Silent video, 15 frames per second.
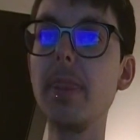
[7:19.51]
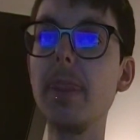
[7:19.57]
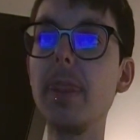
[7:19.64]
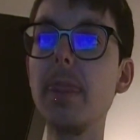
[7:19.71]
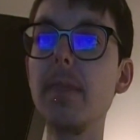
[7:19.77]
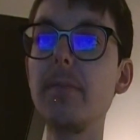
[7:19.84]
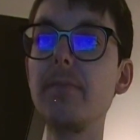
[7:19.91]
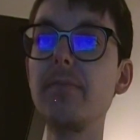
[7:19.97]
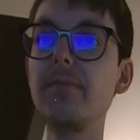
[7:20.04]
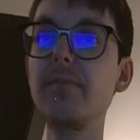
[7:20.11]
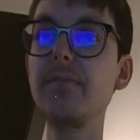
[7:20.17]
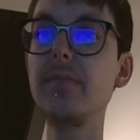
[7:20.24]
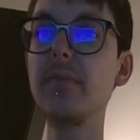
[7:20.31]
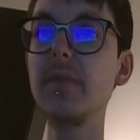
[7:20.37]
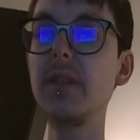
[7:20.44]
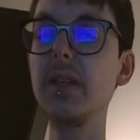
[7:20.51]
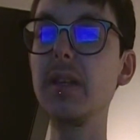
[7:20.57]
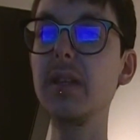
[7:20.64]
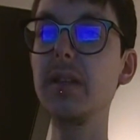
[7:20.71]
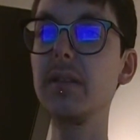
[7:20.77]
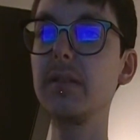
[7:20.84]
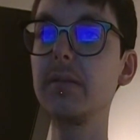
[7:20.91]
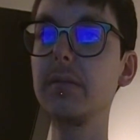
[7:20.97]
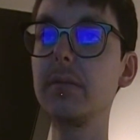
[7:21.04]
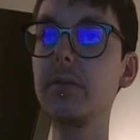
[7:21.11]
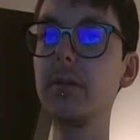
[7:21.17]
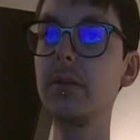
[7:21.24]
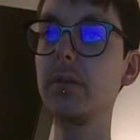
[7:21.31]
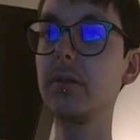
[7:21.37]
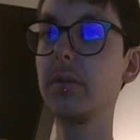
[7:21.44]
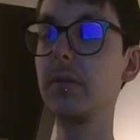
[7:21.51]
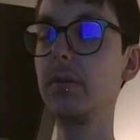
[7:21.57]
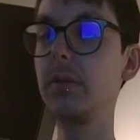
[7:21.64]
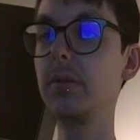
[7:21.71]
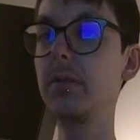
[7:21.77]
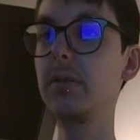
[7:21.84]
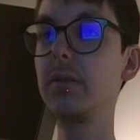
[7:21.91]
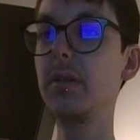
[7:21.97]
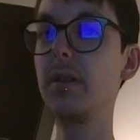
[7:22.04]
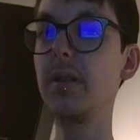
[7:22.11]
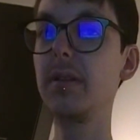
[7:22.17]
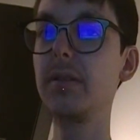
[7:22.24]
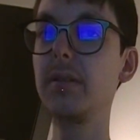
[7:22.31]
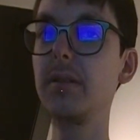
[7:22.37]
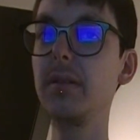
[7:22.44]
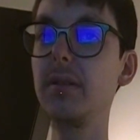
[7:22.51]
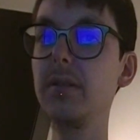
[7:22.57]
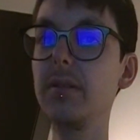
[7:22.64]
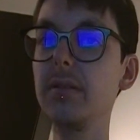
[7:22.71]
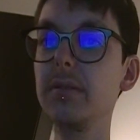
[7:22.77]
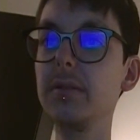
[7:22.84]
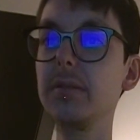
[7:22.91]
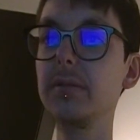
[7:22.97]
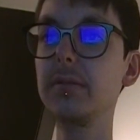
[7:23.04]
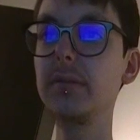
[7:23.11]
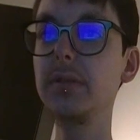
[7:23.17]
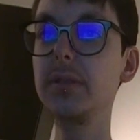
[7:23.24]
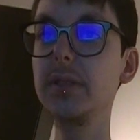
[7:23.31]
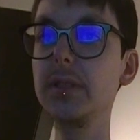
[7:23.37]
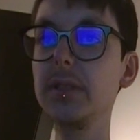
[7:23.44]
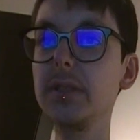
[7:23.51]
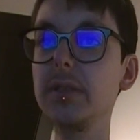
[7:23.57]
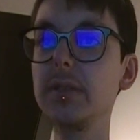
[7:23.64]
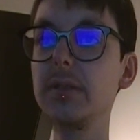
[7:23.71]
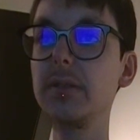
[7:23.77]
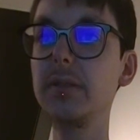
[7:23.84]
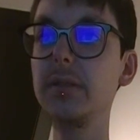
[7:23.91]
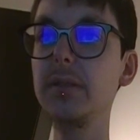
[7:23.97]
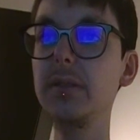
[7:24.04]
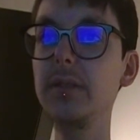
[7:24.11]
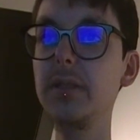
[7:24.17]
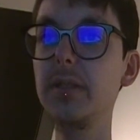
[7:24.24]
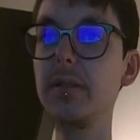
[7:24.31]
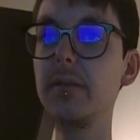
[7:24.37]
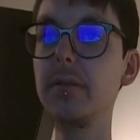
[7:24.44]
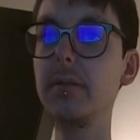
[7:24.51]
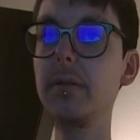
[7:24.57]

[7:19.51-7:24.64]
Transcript: Nobody speaks.